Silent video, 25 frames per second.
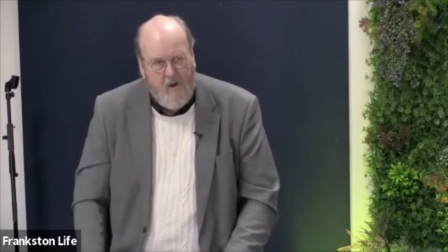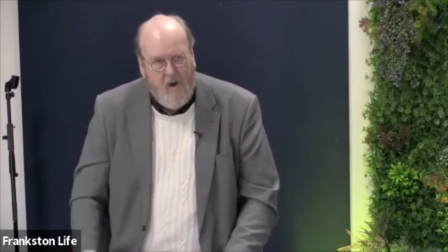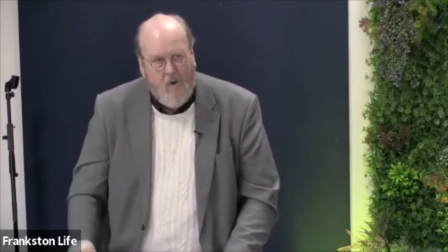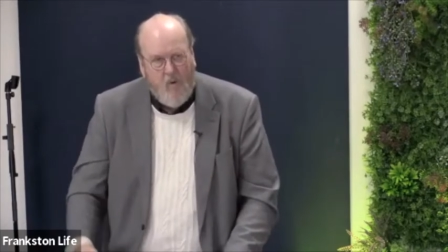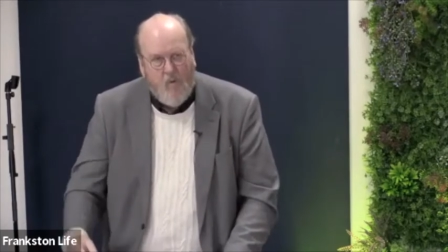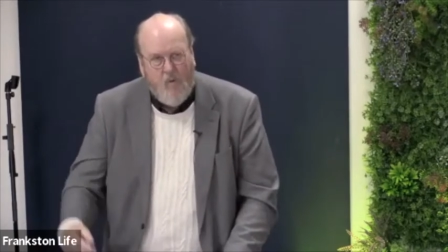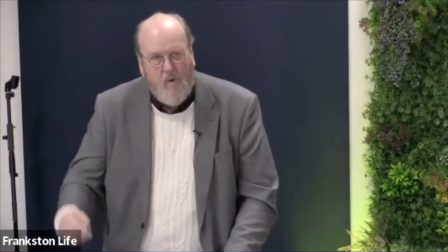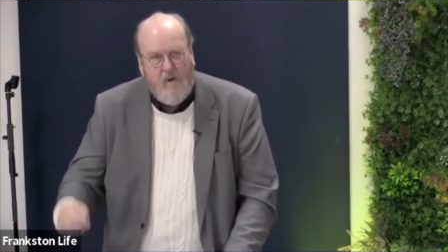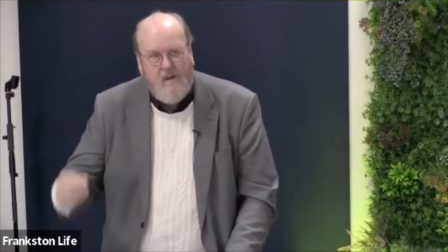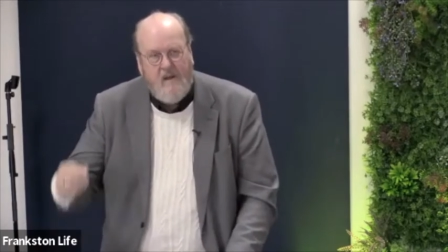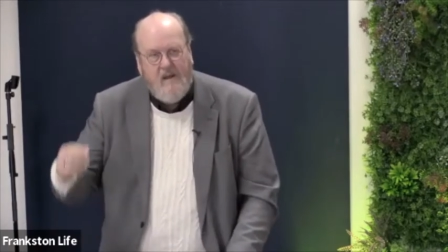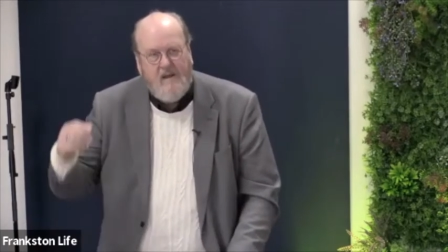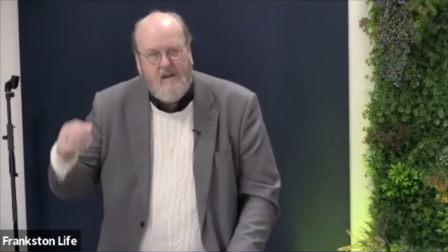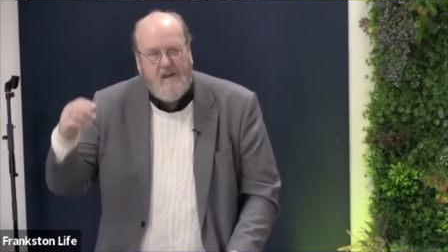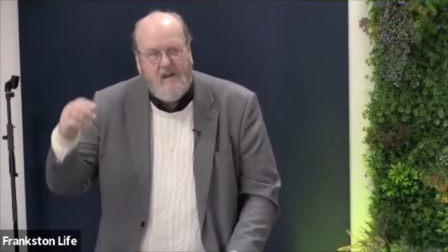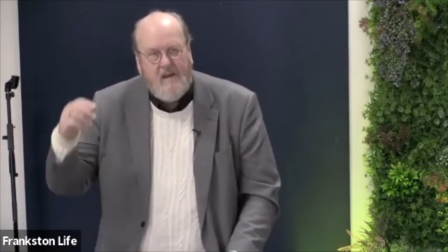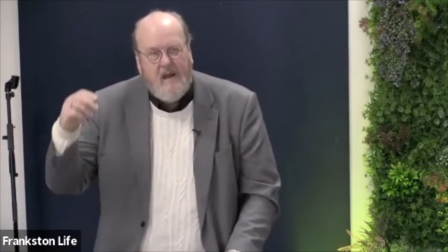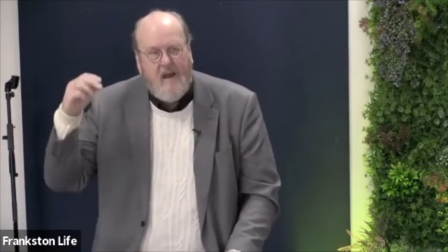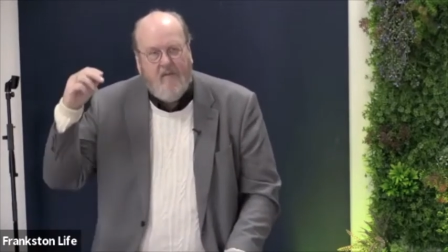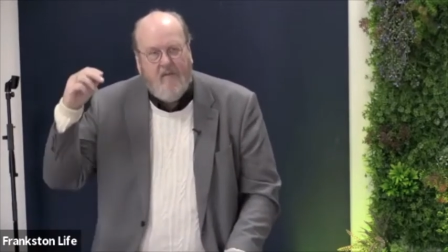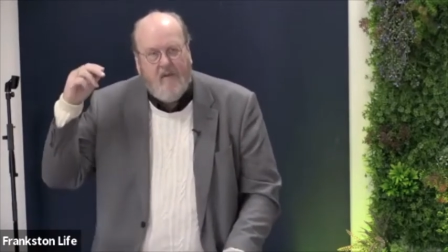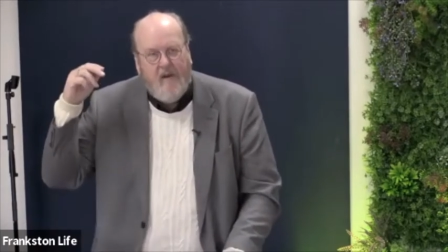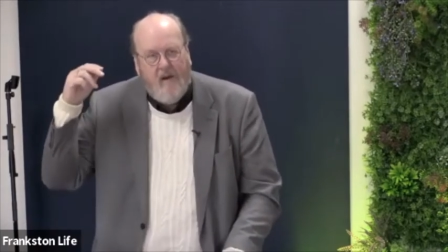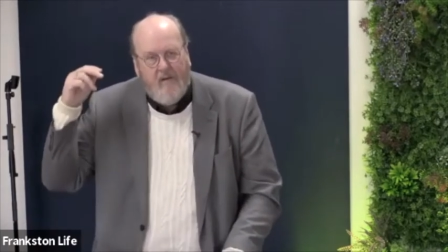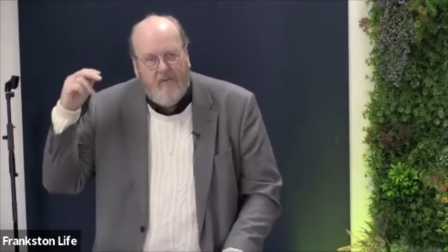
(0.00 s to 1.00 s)
We need to
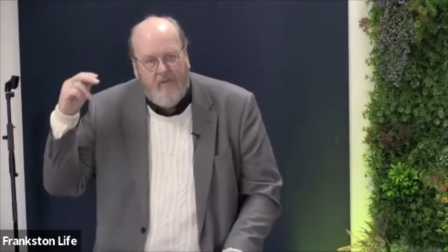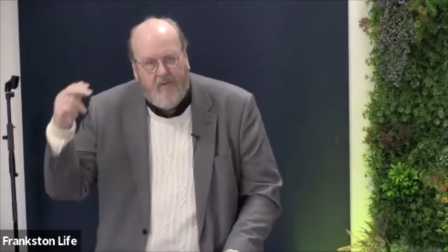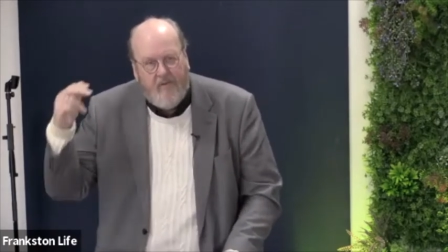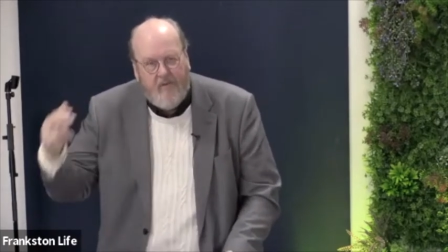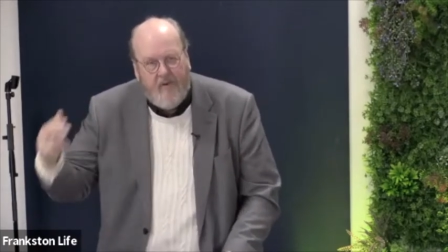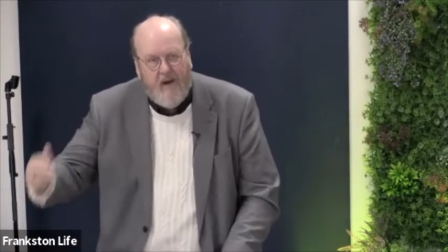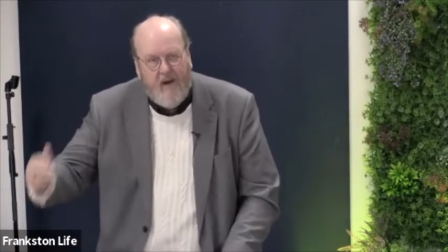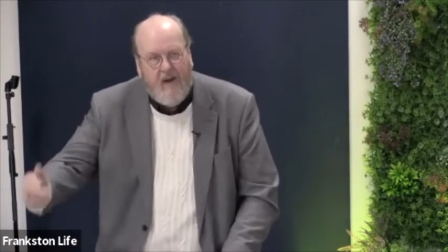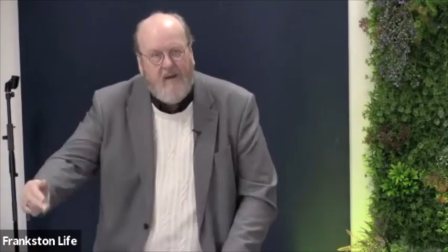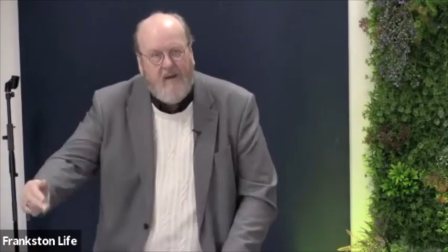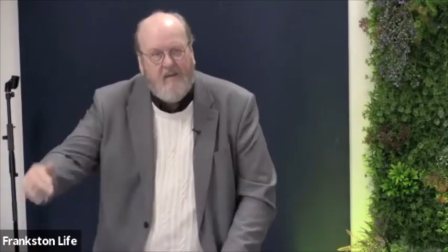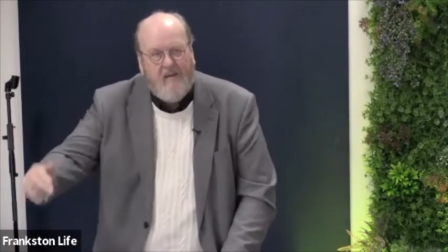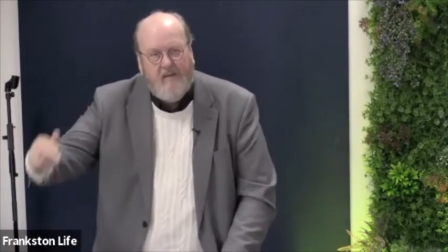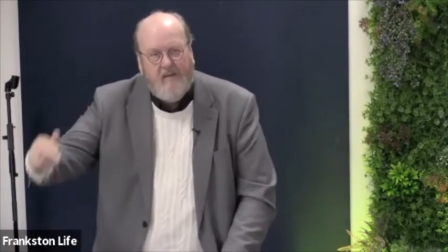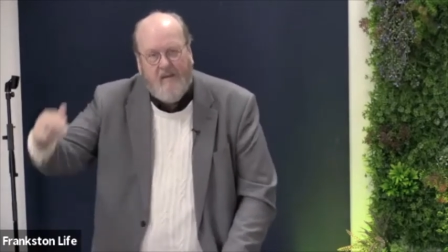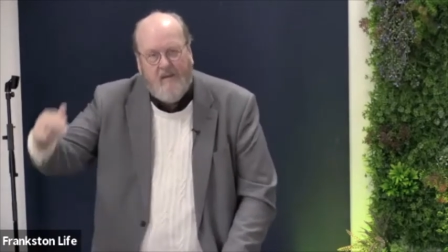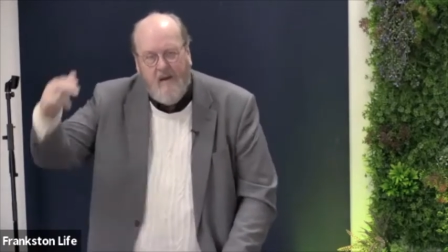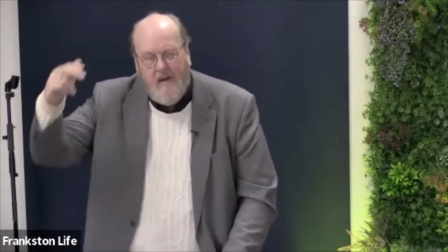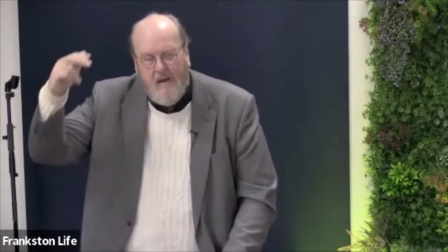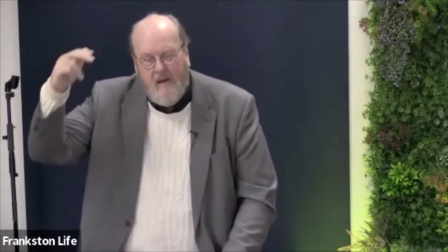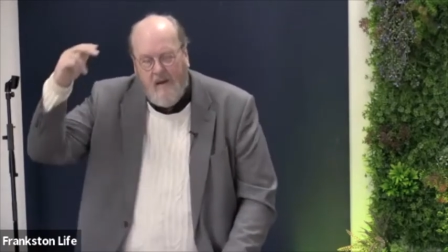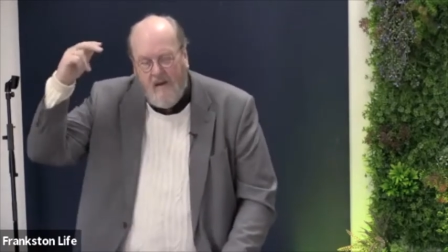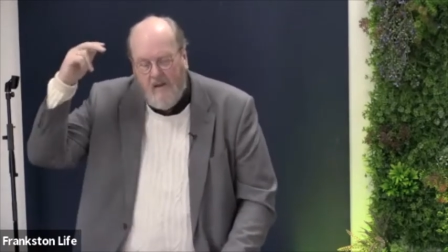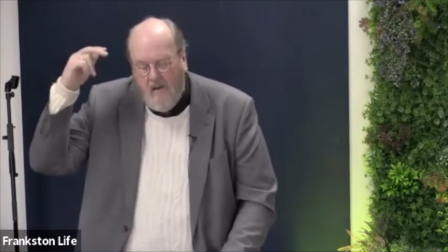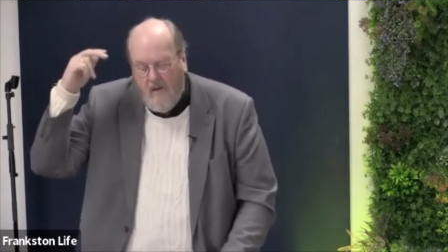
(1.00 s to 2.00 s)
have our faith
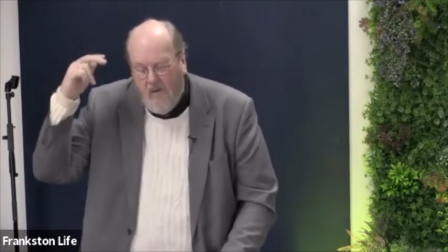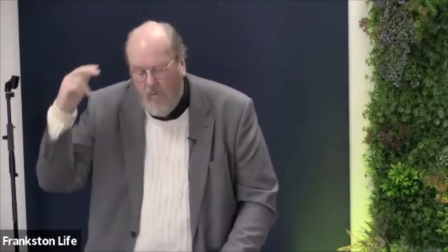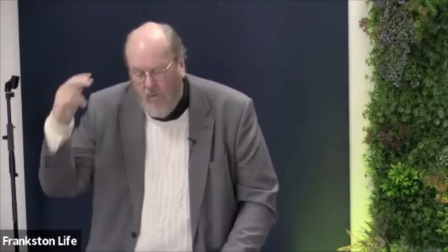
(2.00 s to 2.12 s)
in the